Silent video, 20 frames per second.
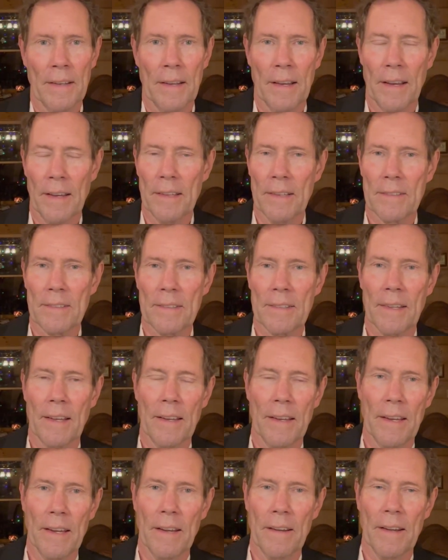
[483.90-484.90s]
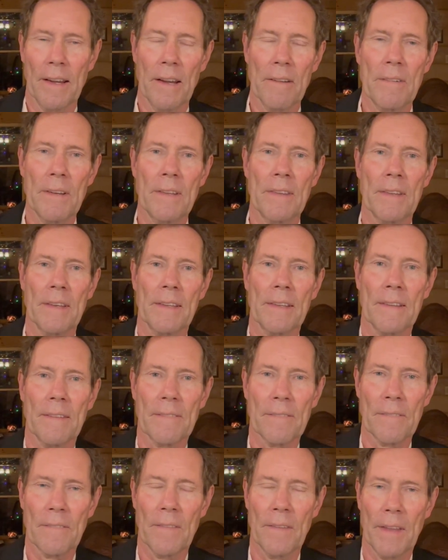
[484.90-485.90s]
It's everything
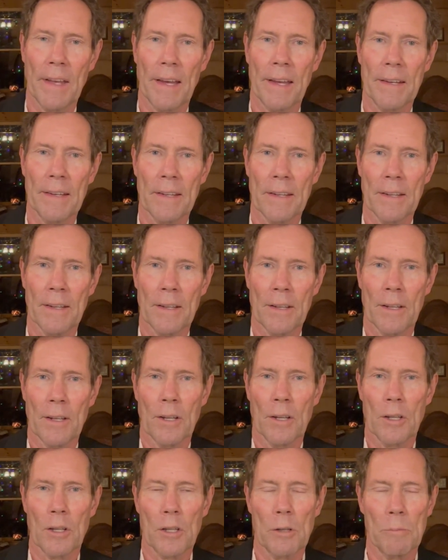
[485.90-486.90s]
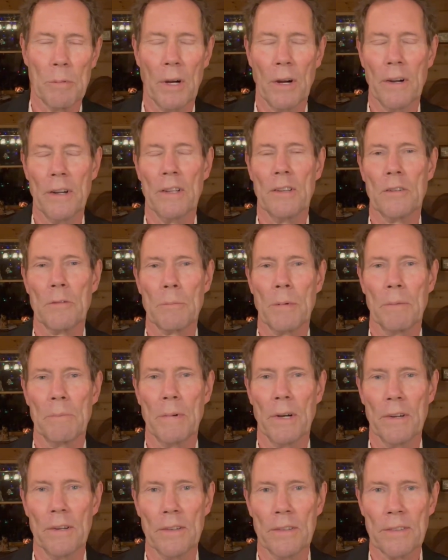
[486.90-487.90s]
that the parties
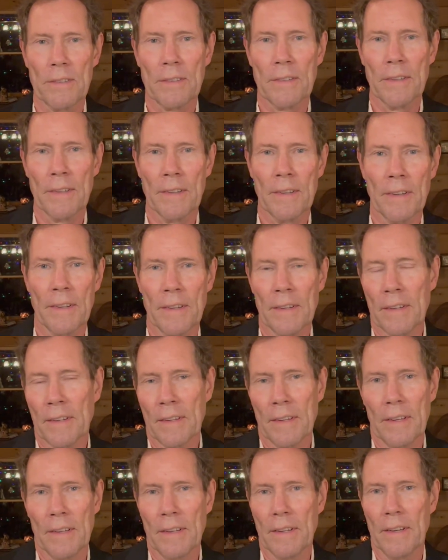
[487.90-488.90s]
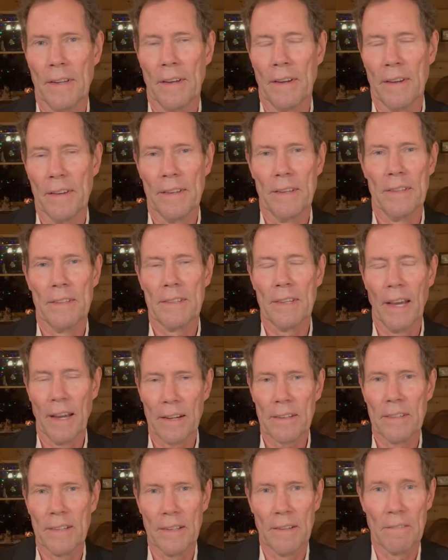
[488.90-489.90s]
propose is
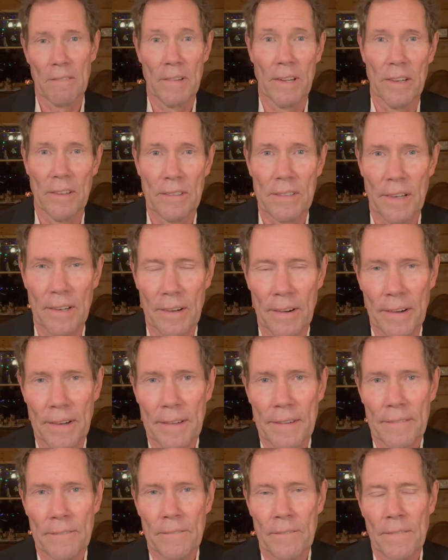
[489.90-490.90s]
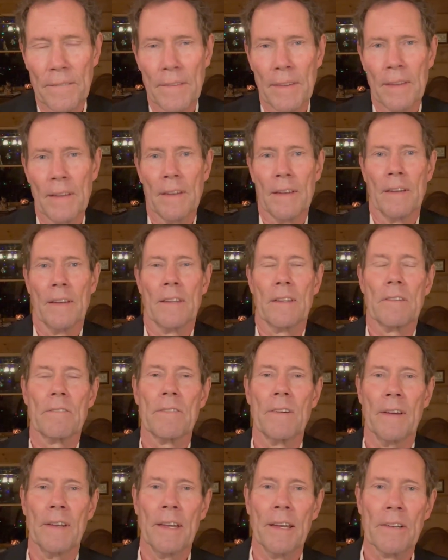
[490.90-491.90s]
actually inflationary. The
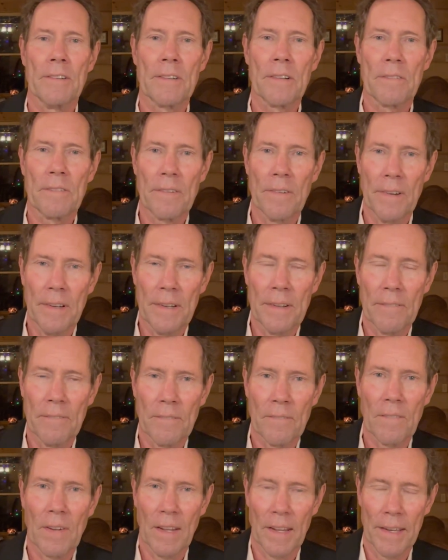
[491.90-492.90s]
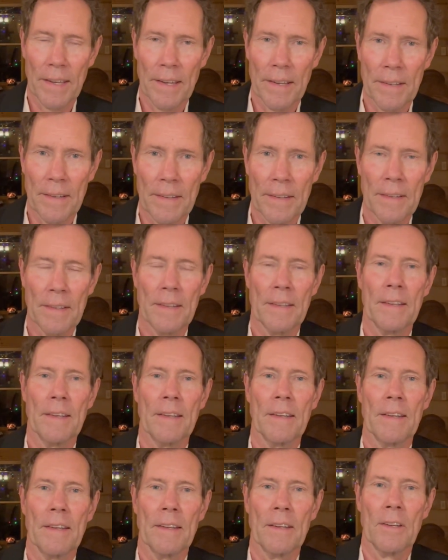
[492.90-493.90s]
financial freedom plan
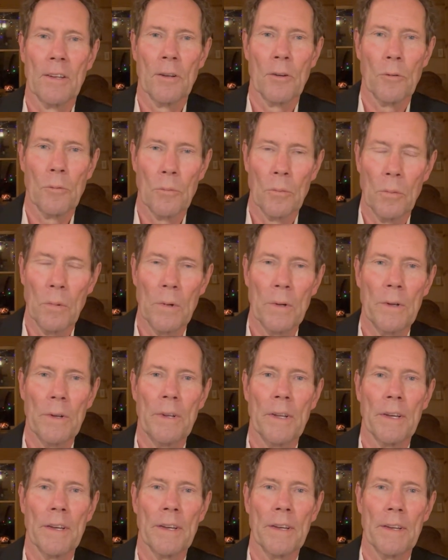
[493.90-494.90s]
would